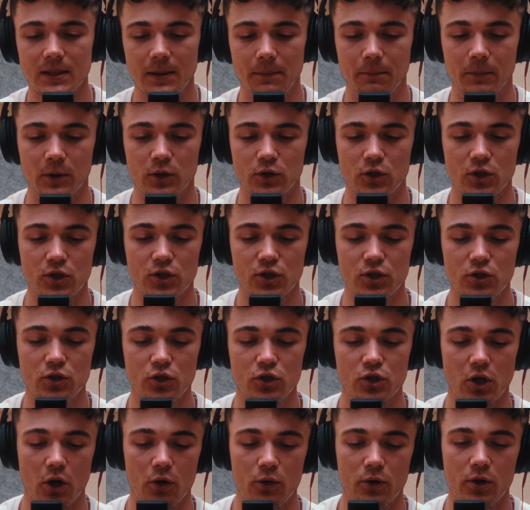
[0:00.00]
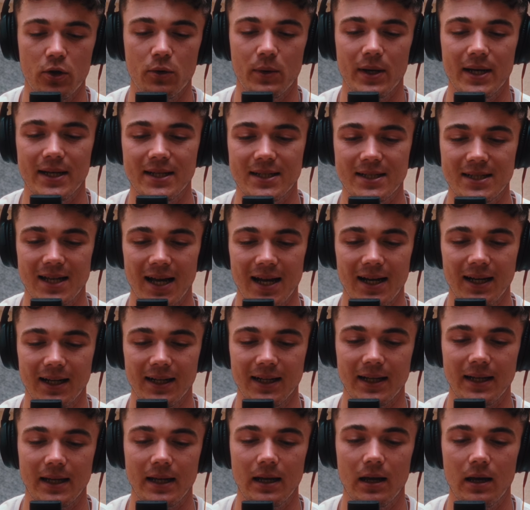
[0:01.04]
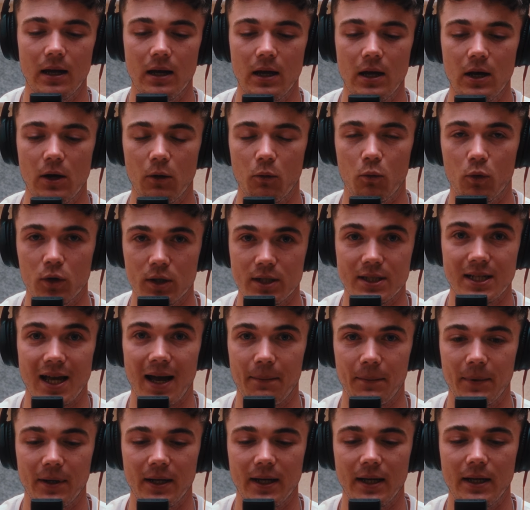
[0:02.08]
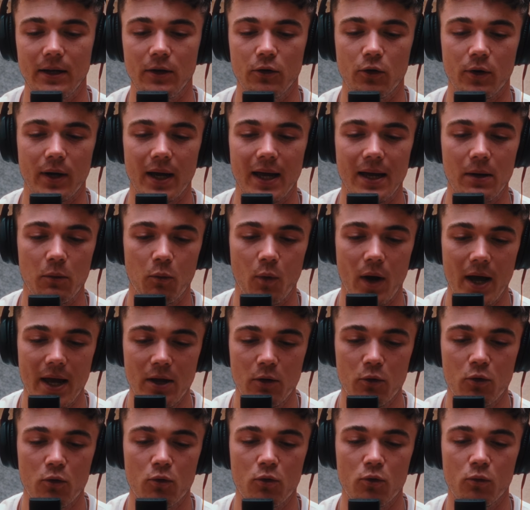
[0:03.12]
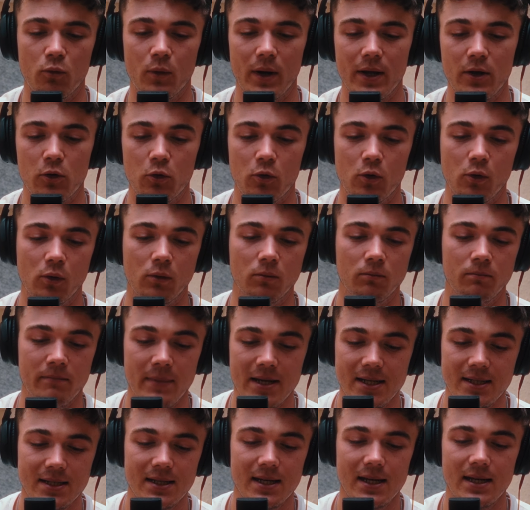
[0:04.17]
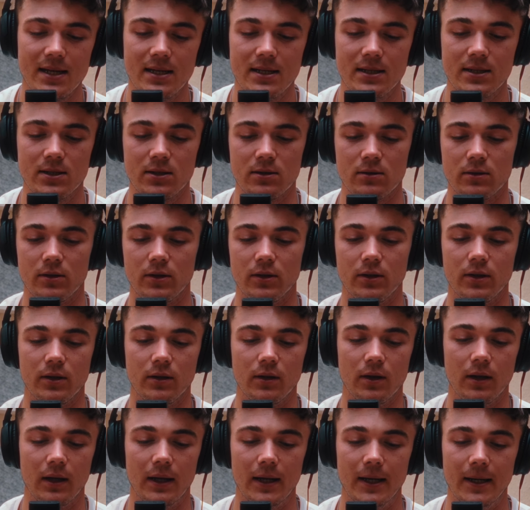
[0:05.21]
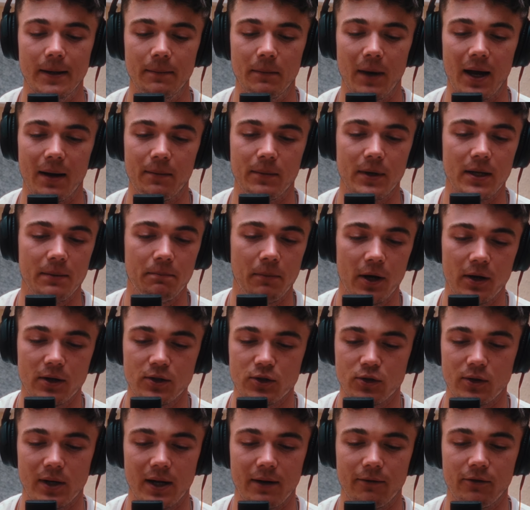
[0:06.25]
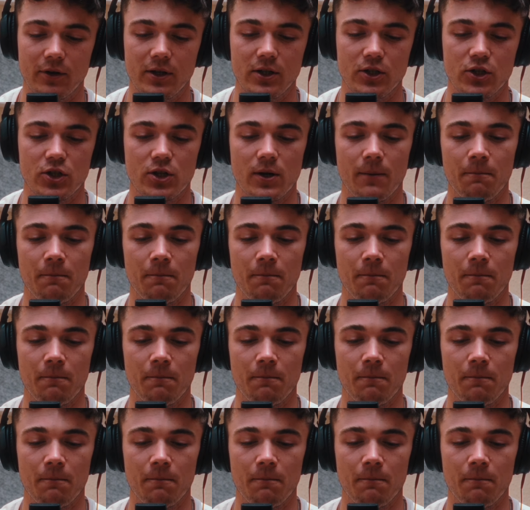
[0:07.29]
but just to show you exactly what is happening in your game, where your where your misses, um, how many putts on average.